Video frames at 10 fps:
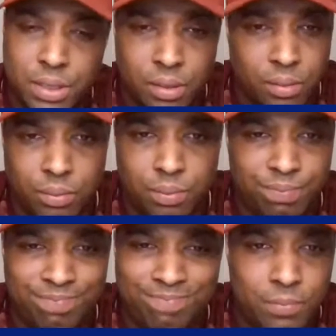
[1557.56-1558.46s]

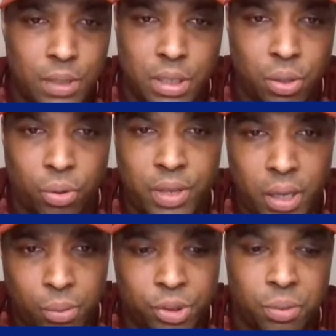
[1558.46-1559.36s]
listen, you know,
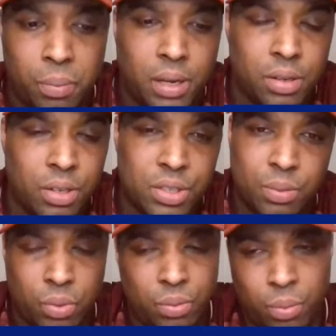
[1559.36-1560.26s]
they were
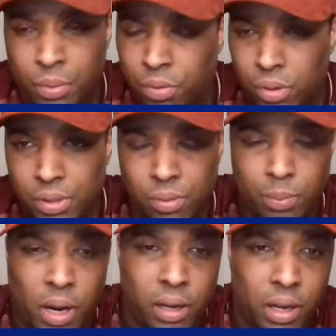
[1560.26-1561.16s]
tremendous. We've already
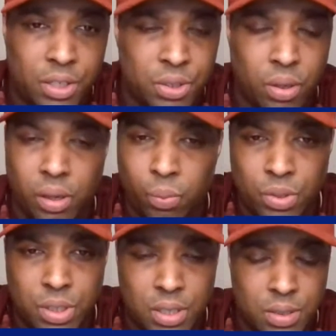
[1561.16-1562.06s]
highlighted Sterling
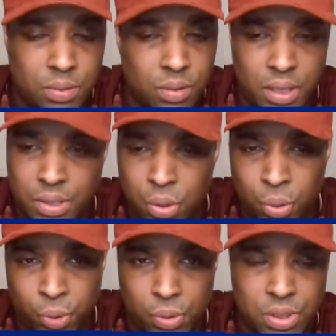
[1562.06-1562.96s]
was his
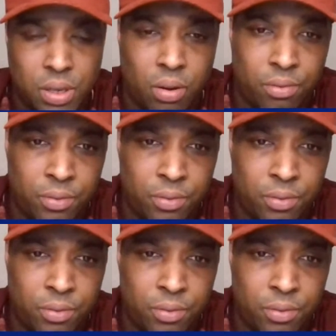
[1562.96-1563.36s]
usual self.